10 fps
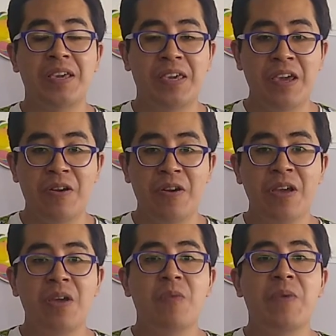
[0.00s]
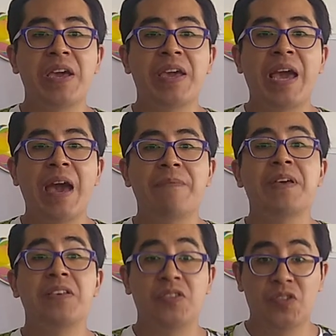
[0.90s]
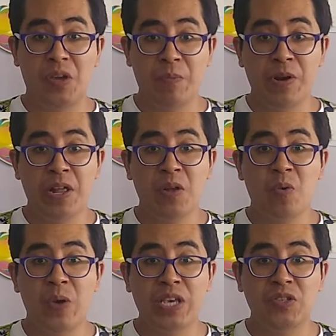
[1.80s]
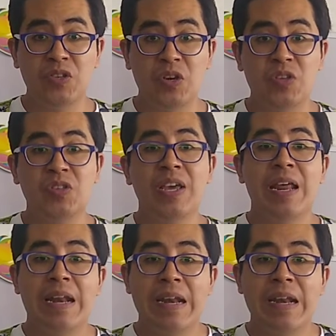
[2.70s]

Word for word: Here we have several questions.